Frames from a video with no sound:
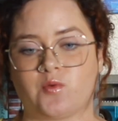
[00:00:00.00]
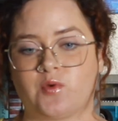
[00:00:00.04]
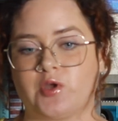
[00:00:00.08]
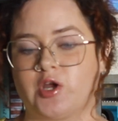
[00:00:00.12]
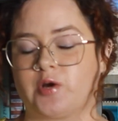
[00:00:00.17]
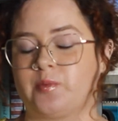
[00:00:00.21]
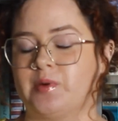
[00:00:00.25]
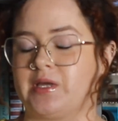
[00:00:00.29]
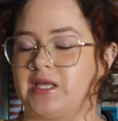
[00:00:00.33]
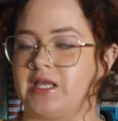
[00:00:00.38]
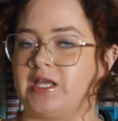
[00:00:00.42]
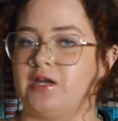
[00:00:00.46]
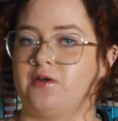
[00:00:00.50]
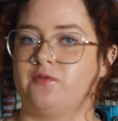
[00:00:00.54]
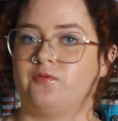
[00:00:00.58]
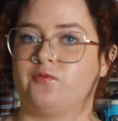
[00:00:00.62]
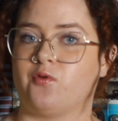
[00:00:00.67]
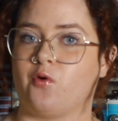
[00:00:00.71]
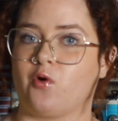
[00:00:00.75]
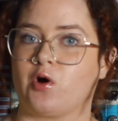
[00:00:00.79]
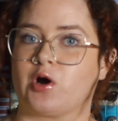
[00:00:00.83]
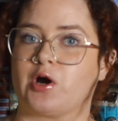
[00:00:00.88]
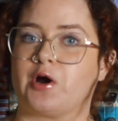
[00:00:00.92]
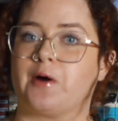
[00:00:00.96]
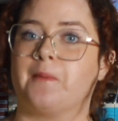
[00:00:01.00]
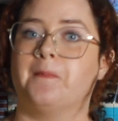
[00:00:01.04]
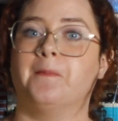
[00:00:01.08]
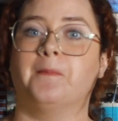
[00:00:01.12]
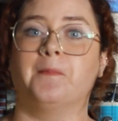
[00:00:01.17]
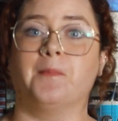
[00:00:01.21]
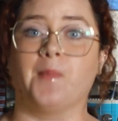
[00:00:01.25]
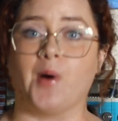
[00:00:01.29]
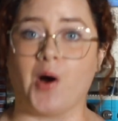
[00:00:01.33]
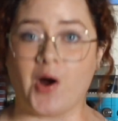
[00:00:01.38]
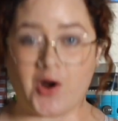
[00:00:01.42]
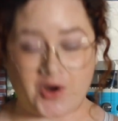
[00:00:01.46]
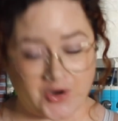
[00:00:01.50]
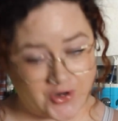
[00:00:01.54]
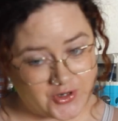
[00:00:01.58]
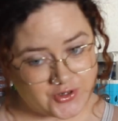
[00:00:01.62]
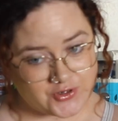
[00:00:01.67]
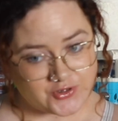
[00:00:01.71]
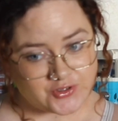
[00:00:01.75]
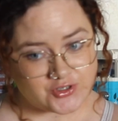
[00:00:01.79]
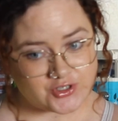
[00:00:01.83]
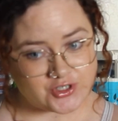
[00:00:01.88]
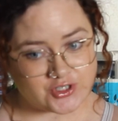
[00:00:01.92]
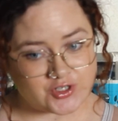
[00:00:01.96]
we are picking for
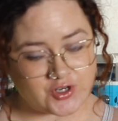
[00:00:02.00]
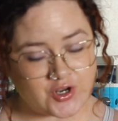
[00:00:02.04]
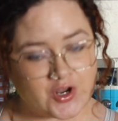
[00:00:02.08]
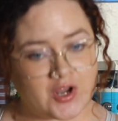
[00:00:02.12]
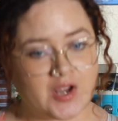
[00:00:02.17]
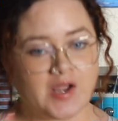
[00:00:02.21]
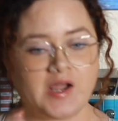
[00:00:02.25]
March,